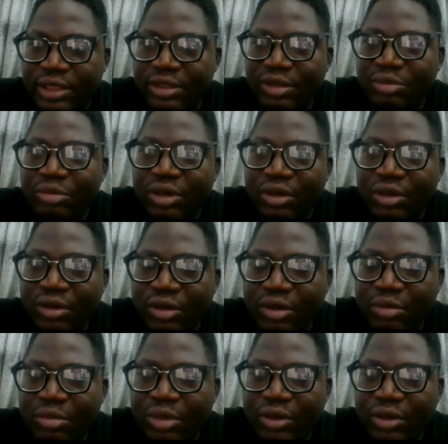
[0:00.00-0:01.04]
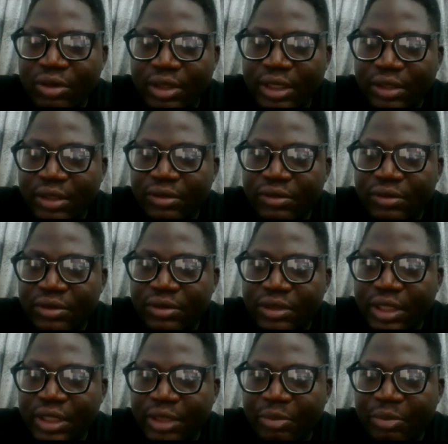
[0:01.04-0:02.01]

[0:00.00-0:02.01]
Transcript: ogbono or ogbono? I don't know. Sorry,